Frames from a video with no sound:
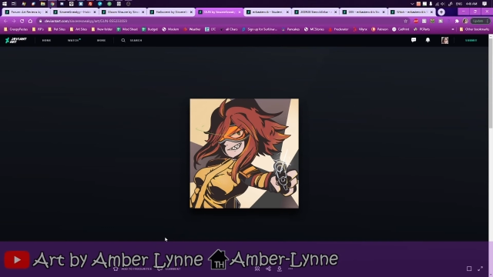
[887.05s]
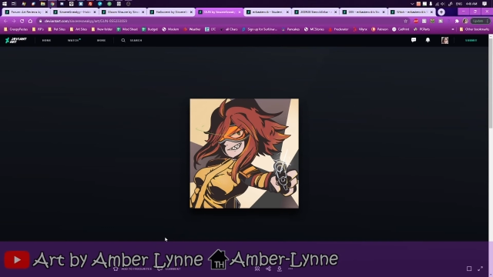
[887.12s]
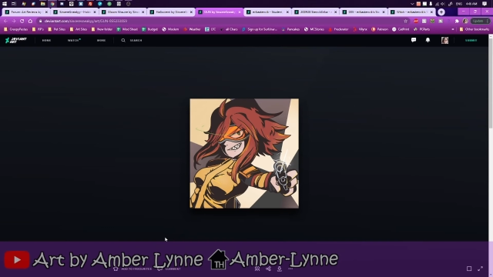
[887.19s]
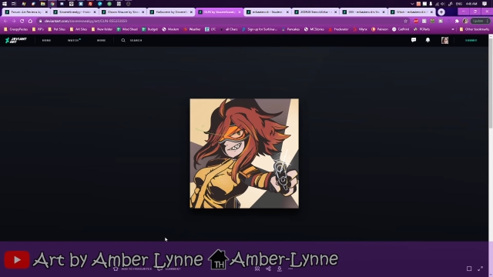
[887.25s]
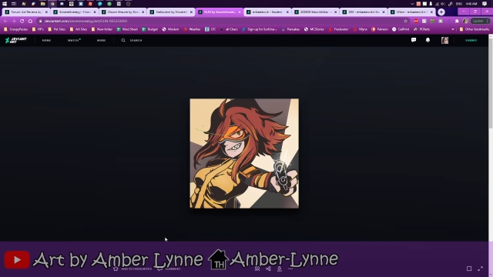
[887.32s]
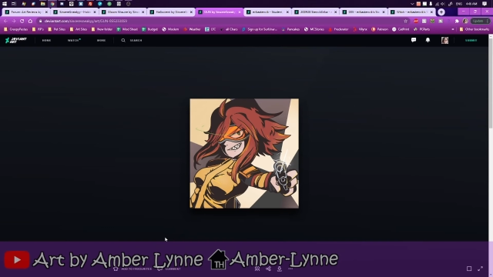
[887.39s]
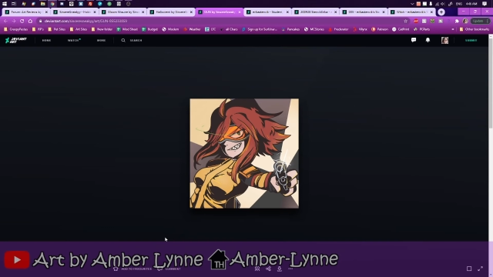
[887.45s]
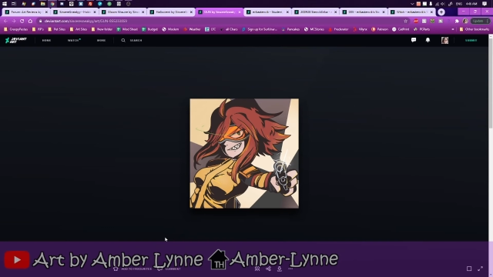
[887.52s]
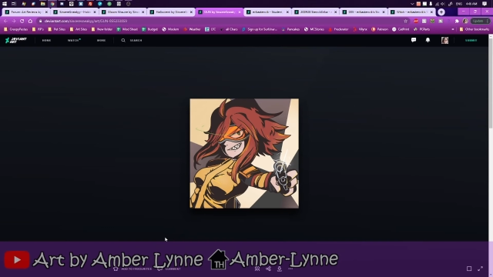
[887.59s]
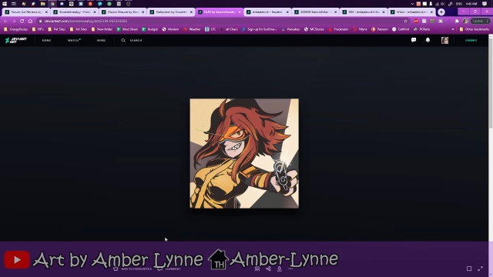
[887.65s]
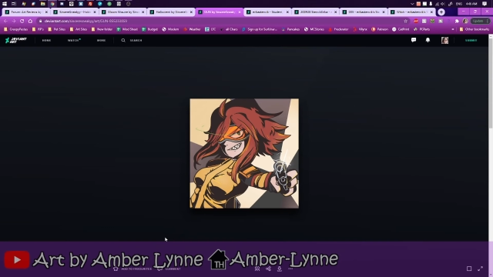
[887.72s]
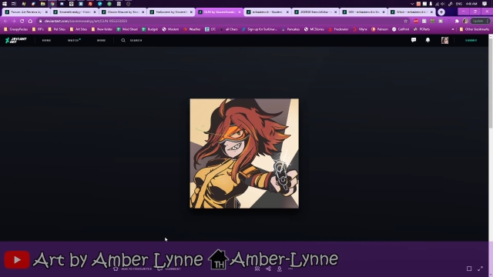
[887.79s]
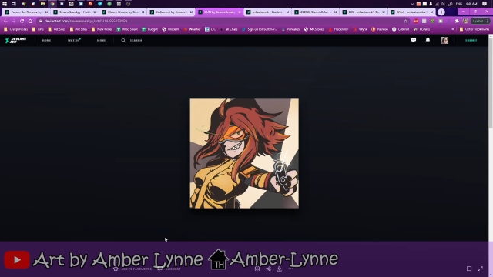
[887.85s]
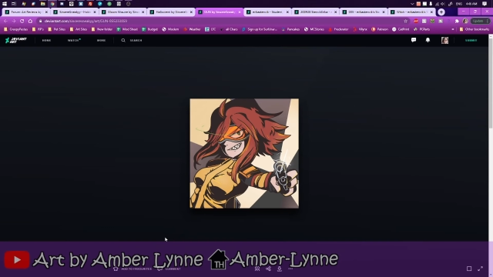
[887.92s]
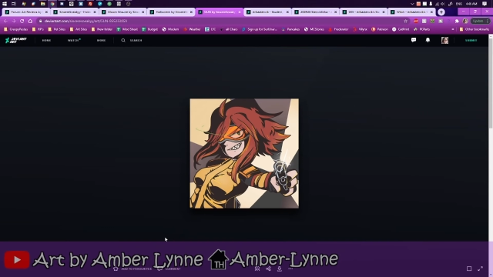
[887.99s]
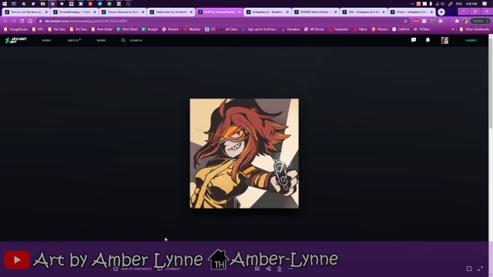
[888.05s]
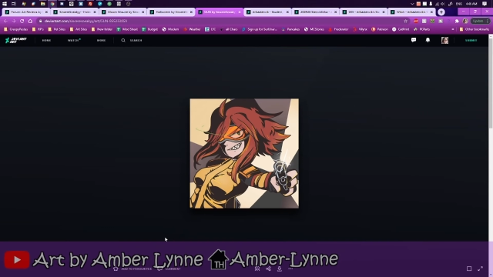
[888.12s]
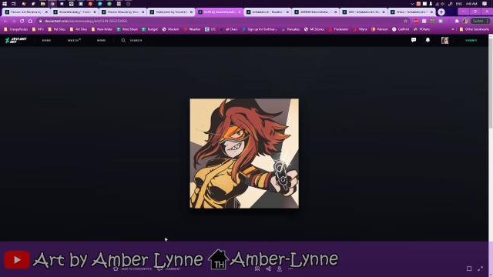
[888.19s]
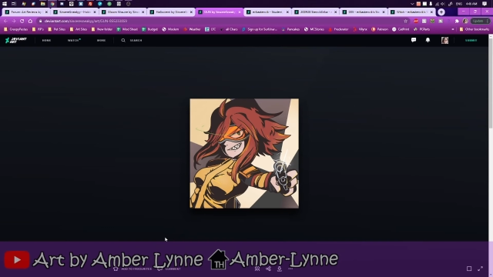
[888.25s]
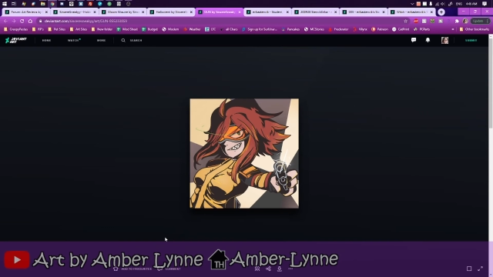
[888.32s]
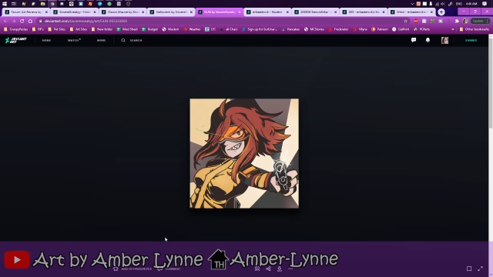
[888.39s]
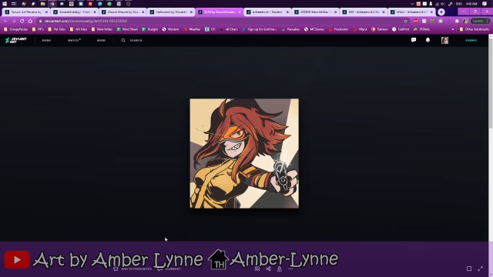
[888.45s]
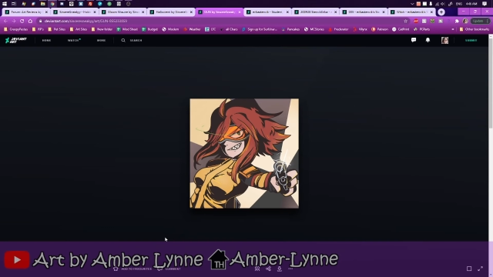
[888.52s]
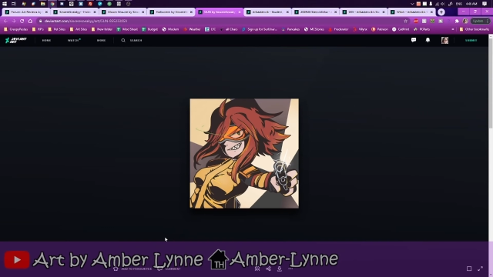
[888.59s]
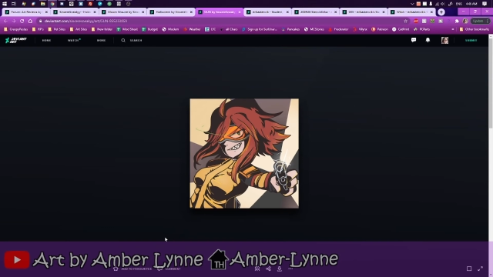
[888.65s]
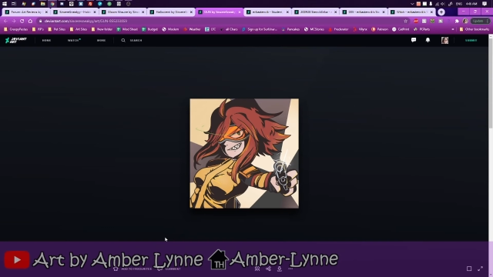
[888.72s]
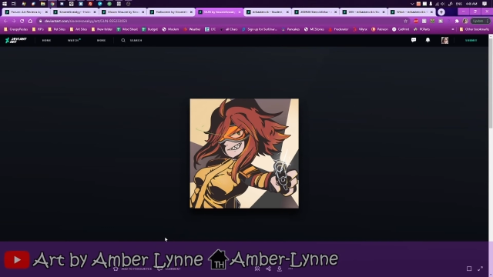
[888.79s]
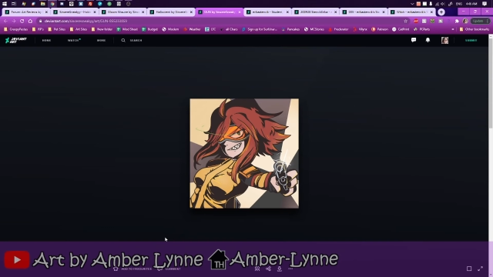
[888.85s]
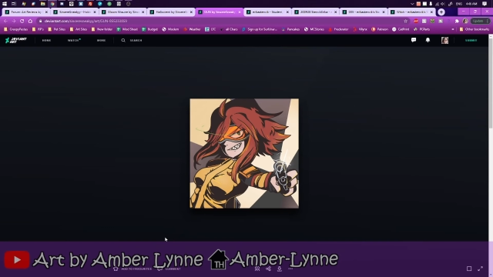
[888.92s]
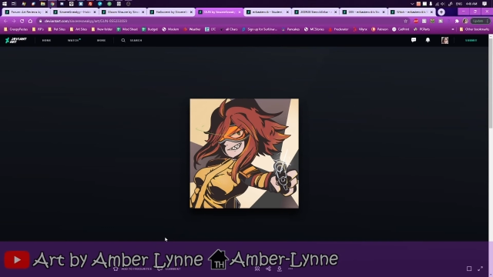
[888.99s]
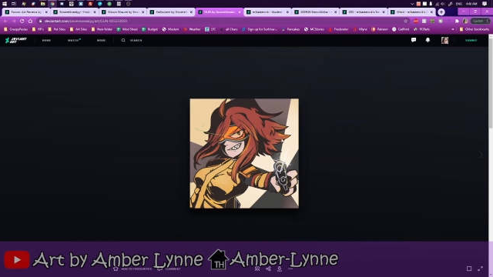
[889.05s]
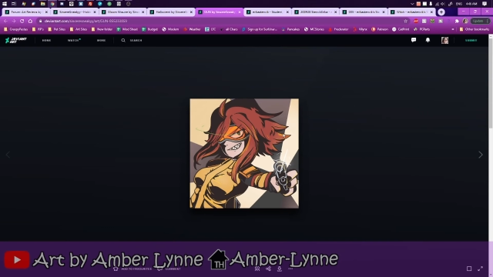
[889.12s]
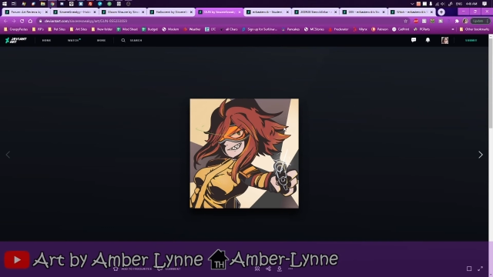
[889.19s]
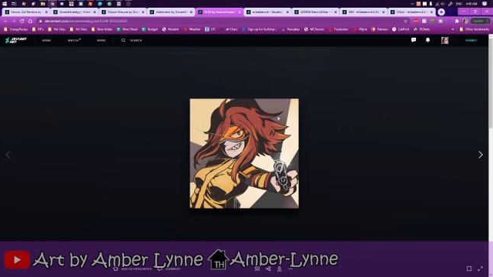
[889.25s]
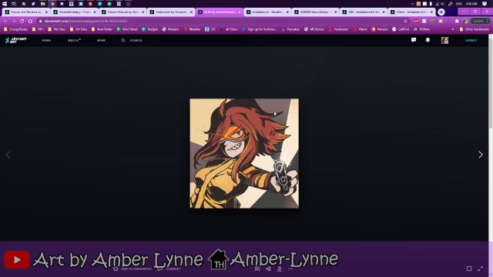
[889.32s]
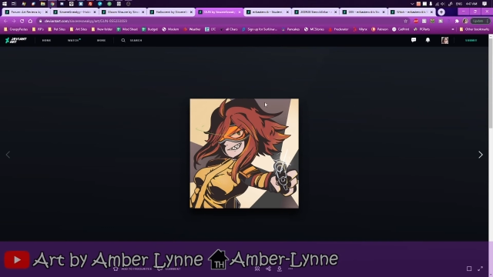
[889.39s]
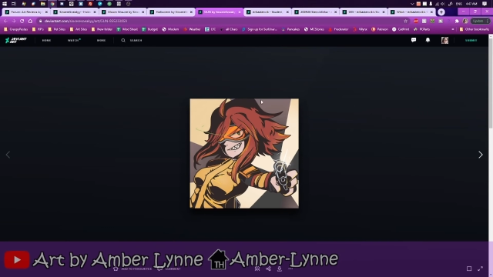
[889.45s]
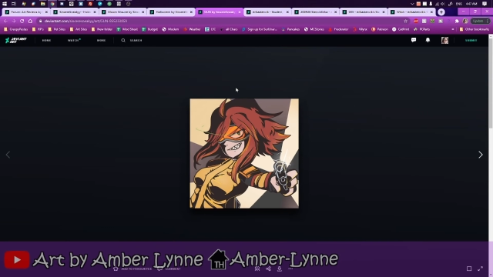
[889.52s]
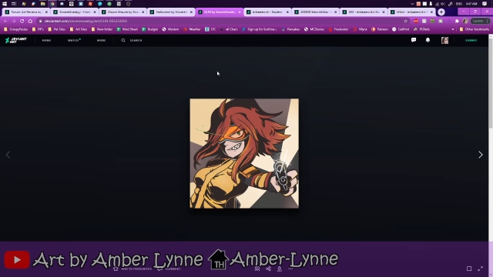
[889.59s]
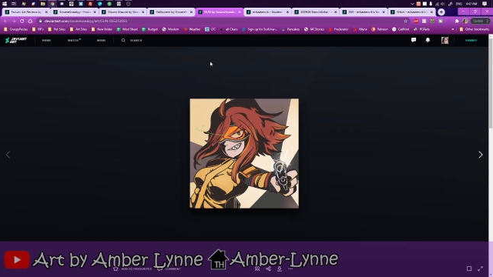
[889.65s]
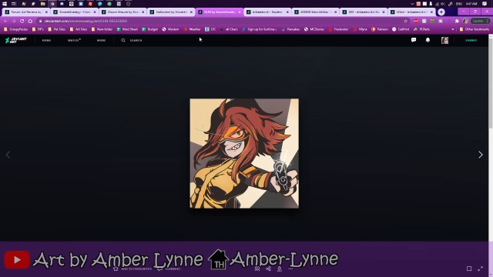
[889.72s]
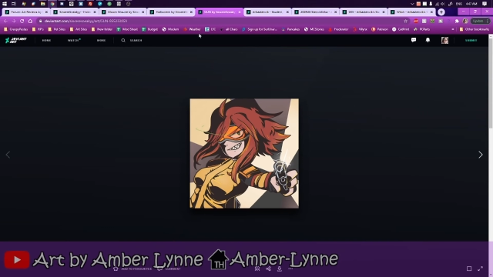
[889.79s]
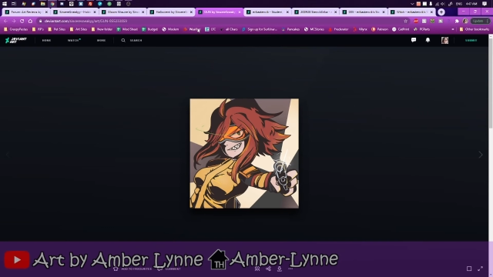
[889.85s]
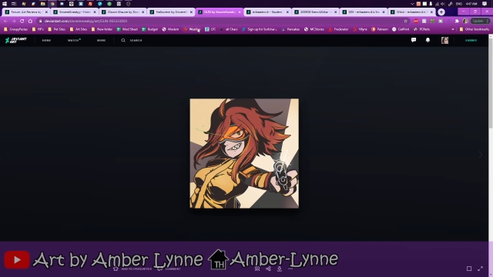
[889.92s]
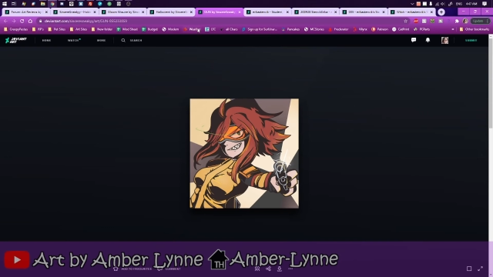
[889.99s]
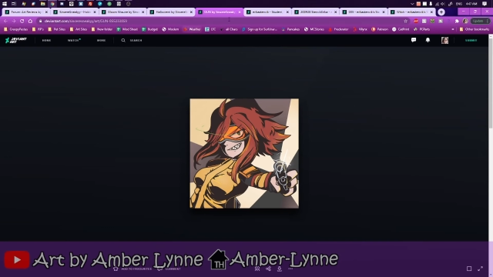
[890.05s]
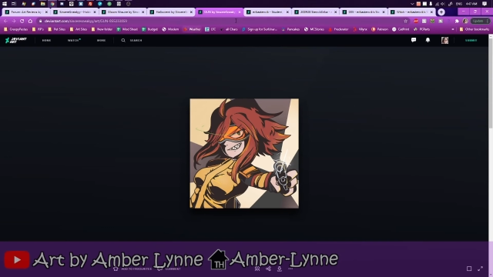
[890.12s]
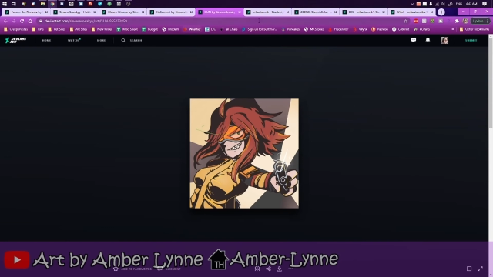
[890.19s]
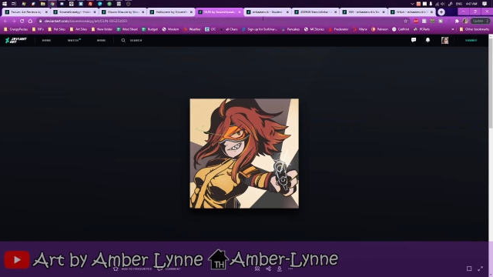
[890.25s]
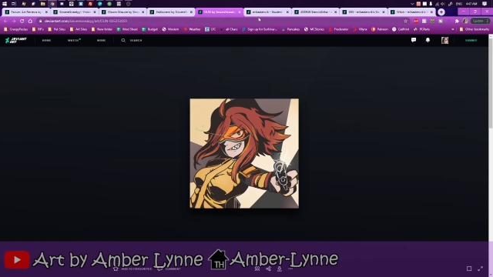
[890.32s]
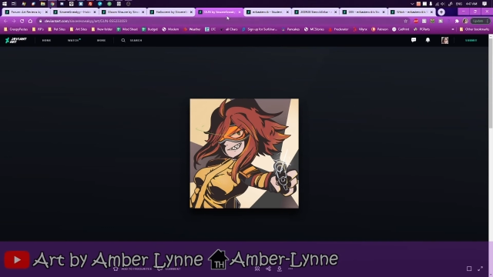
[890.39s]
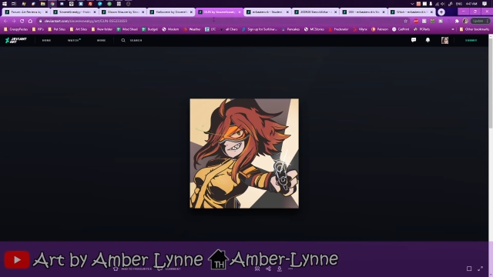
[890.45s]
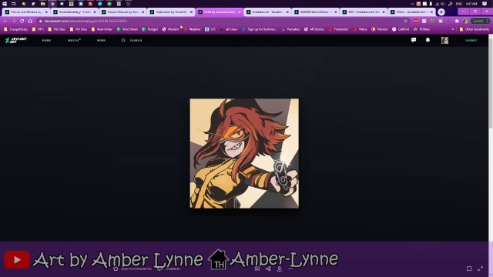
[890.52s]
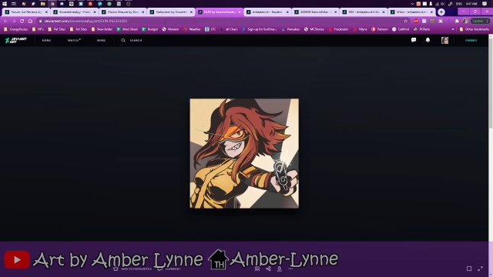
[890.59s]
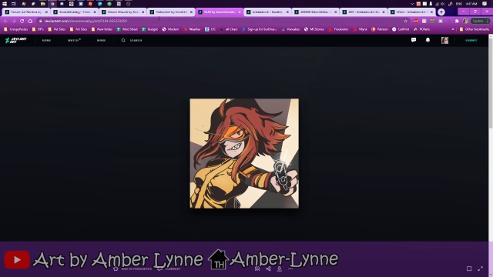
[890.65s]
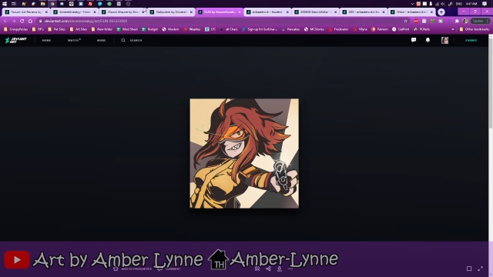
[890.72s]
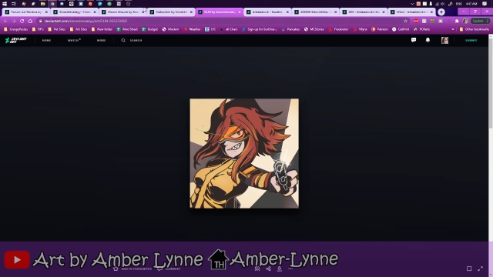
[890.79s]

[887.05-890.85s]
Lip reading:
No face is visible, so there are no lips to read.